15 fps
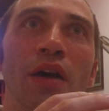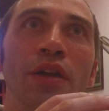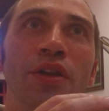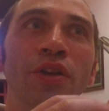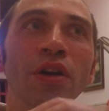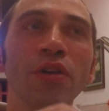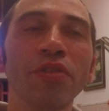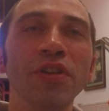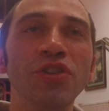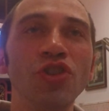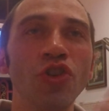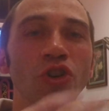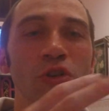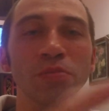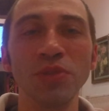the
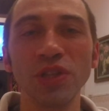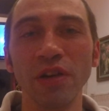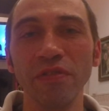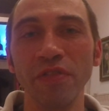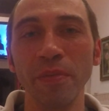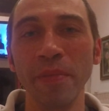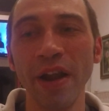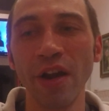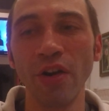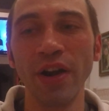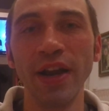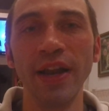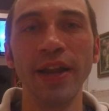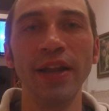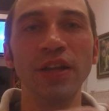terms of the
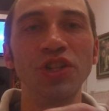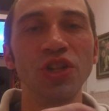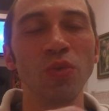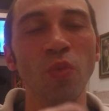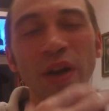marriage and